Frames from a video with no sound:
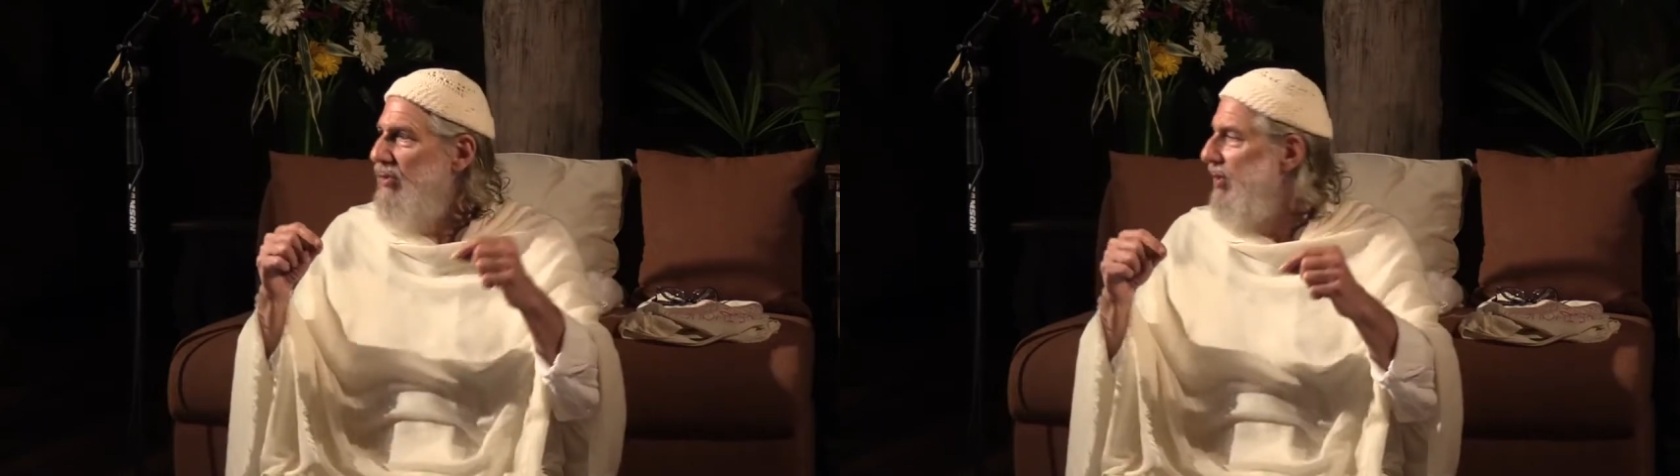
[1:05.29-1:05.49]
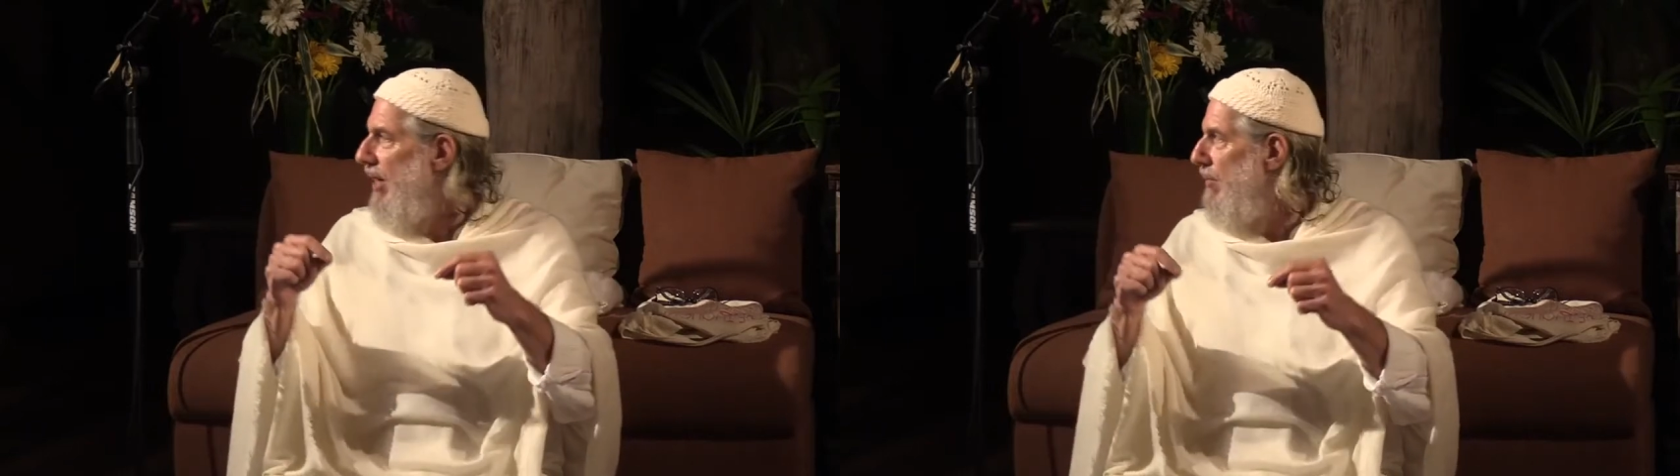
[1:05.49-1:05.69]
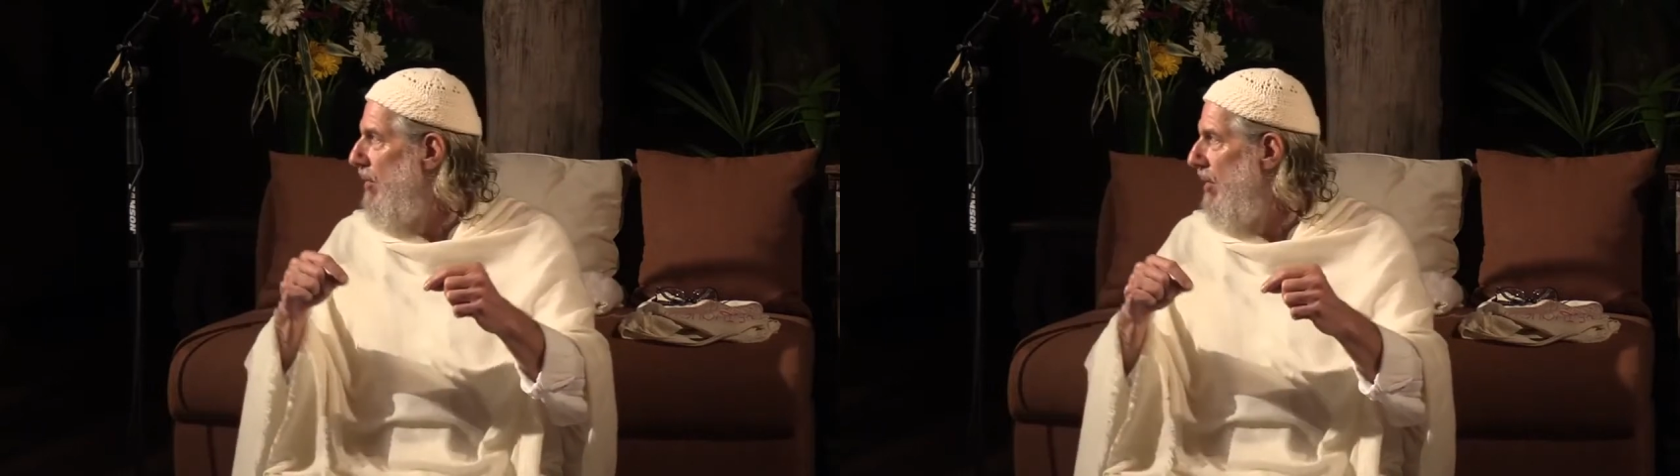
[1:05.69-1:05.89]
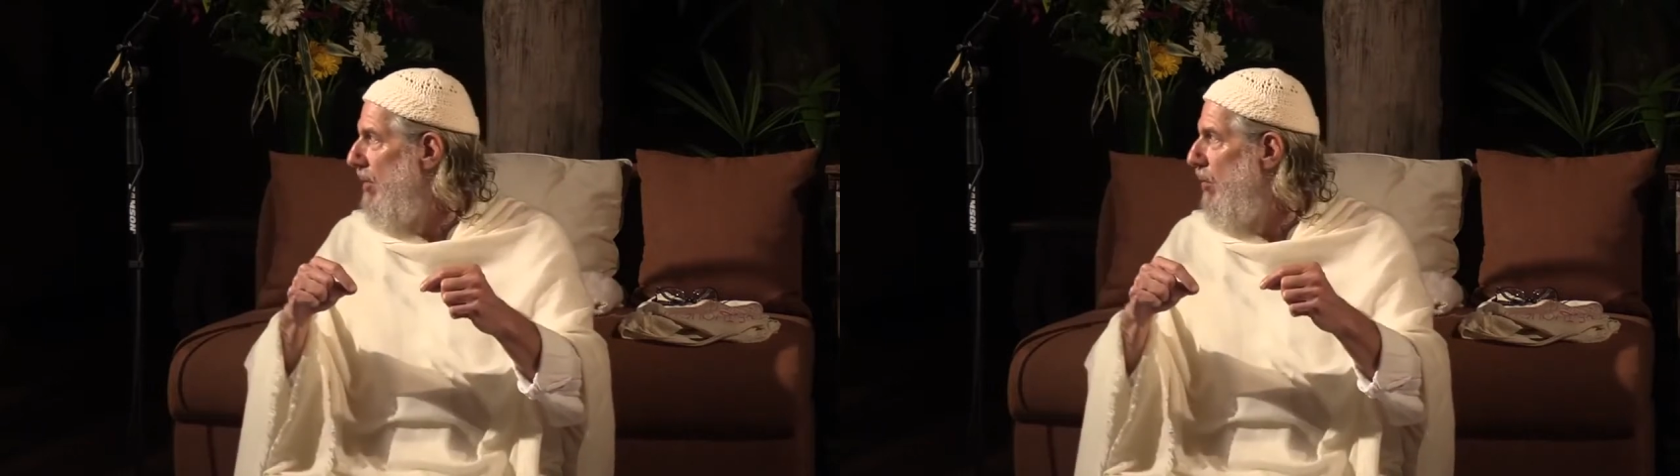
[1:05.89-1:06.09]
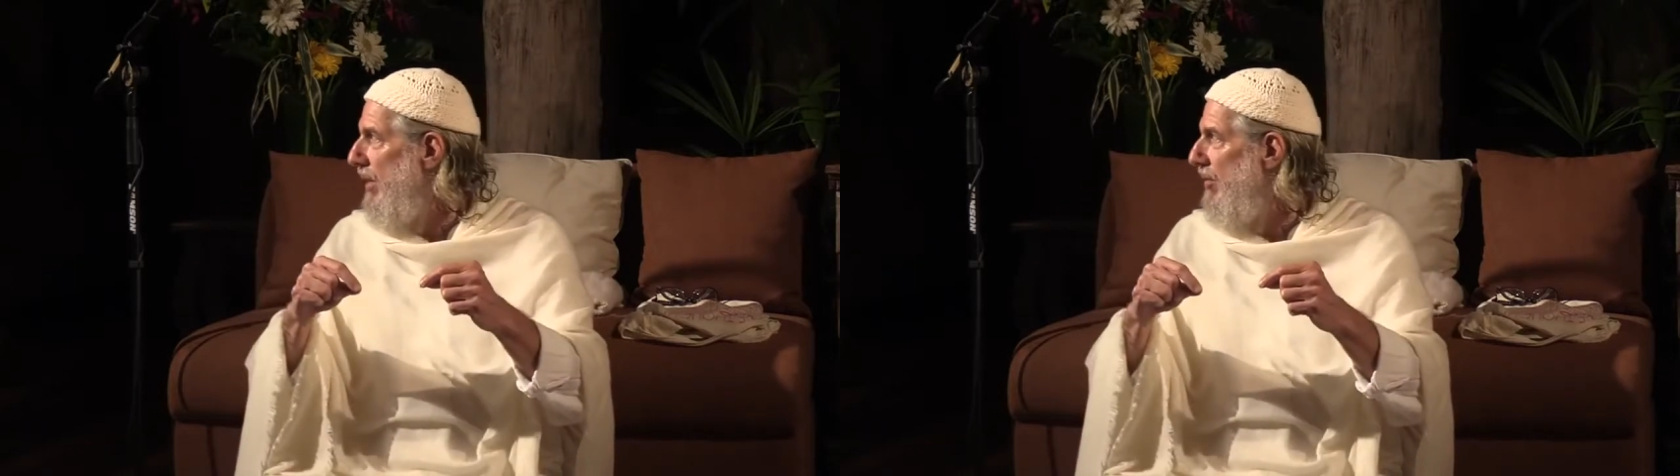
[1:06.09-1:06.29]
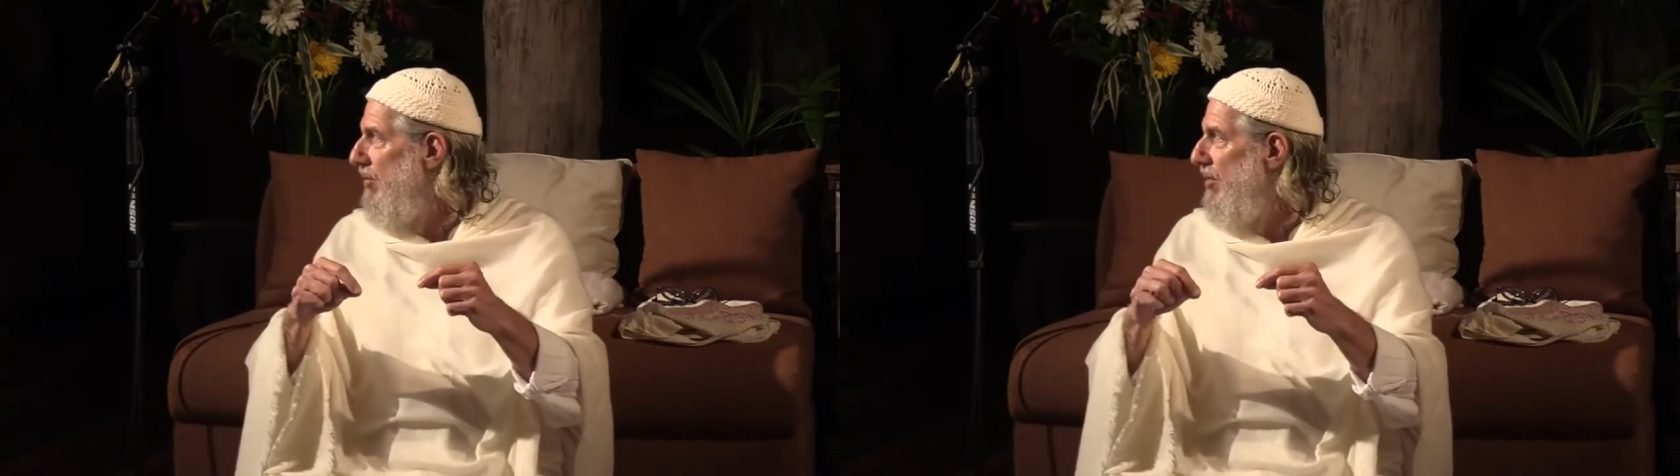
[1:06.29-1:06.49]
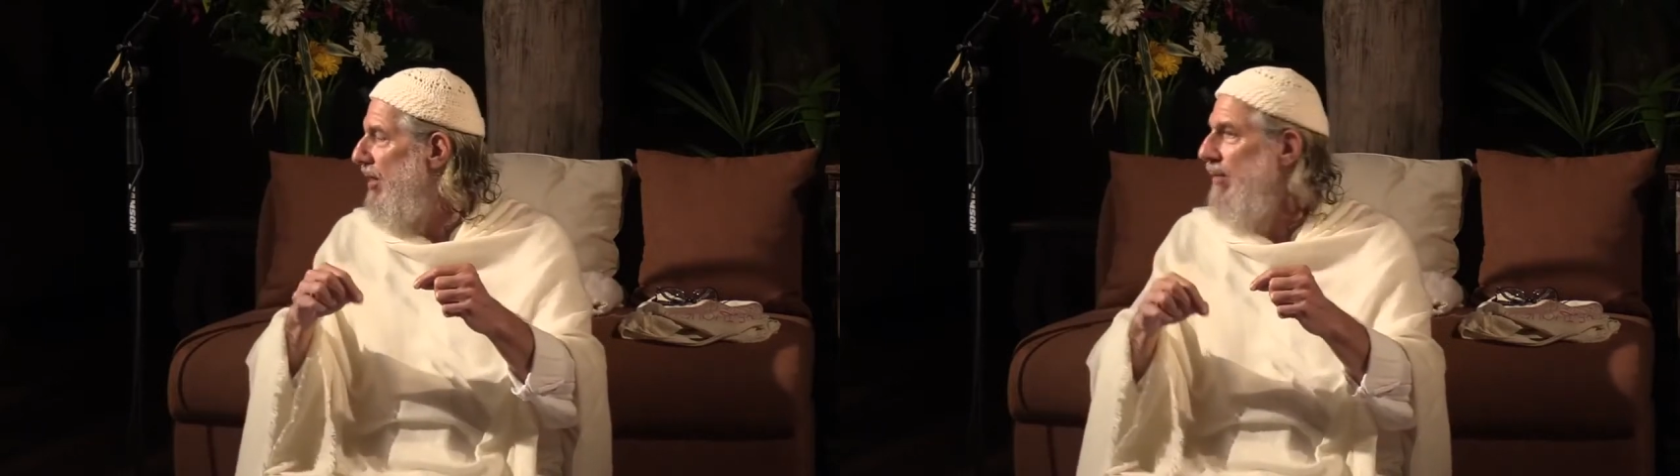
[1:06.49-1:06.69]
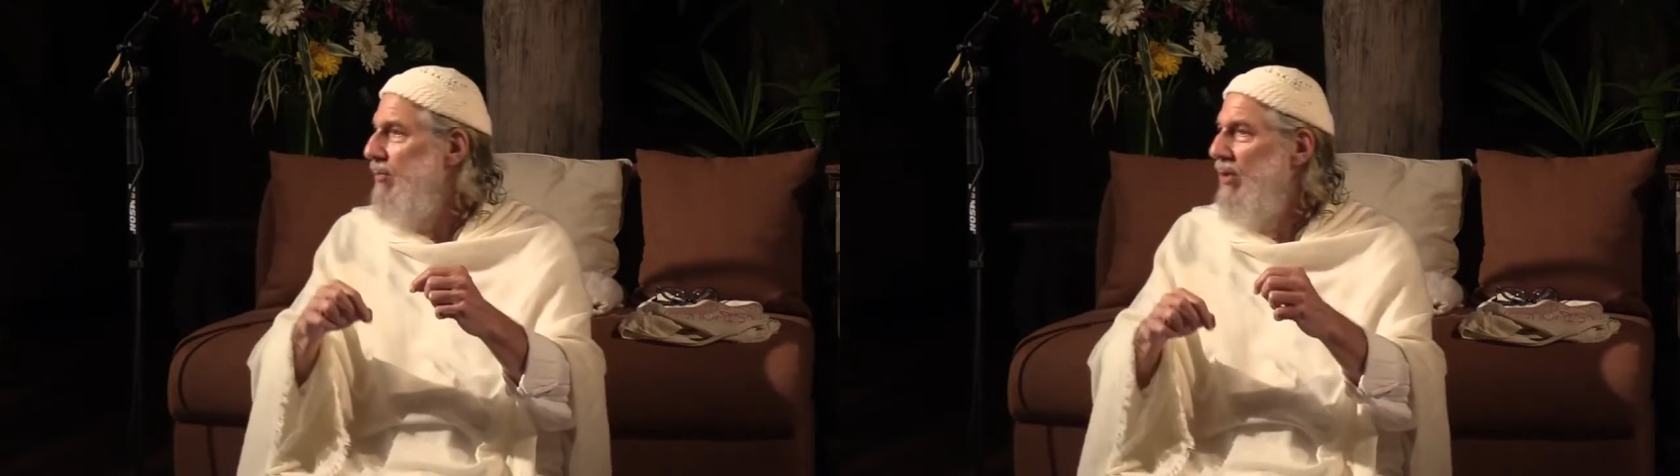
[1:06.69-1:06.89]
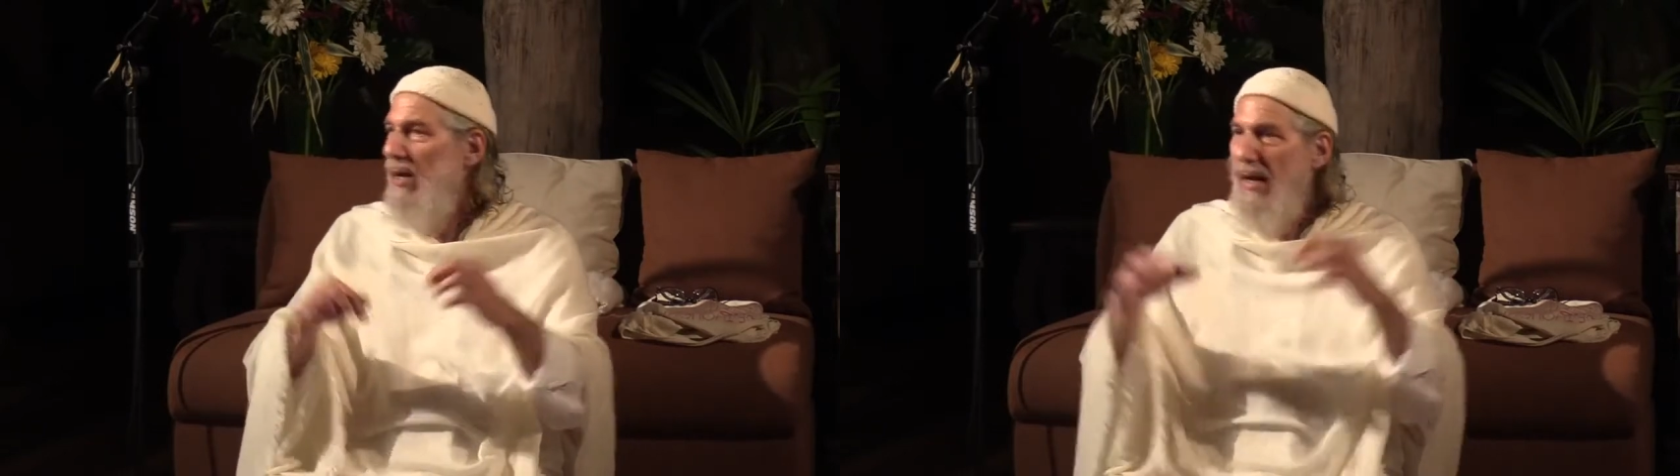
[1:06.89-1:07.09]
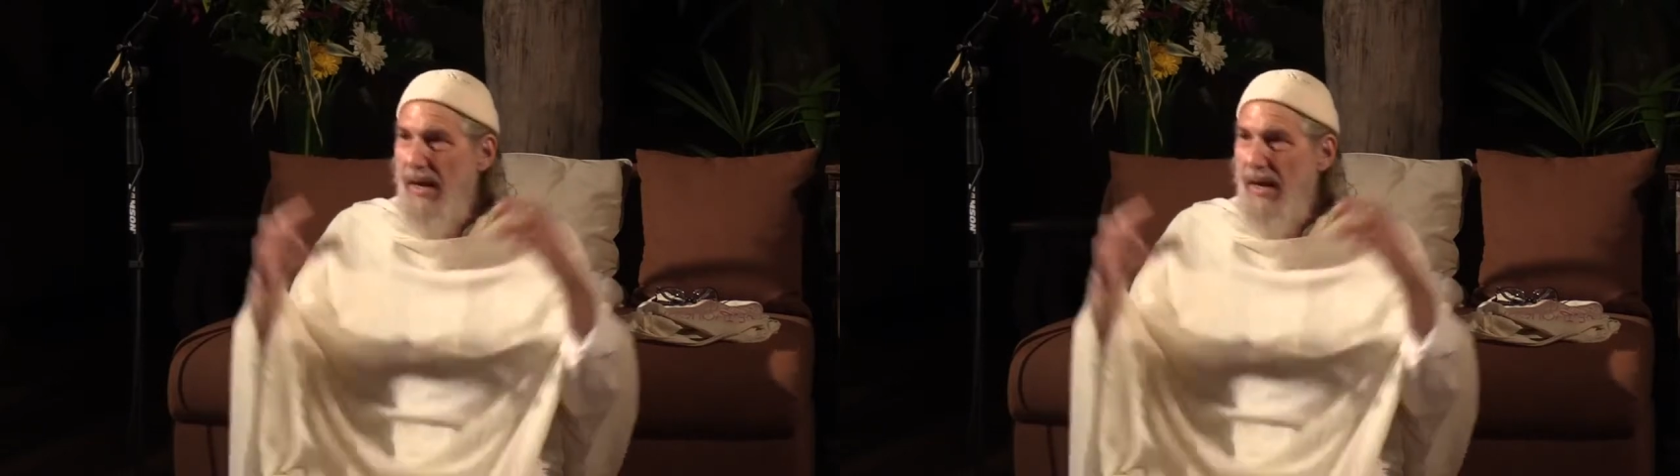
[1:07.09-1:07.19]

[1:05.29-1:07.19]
chamber and a queen's chamber.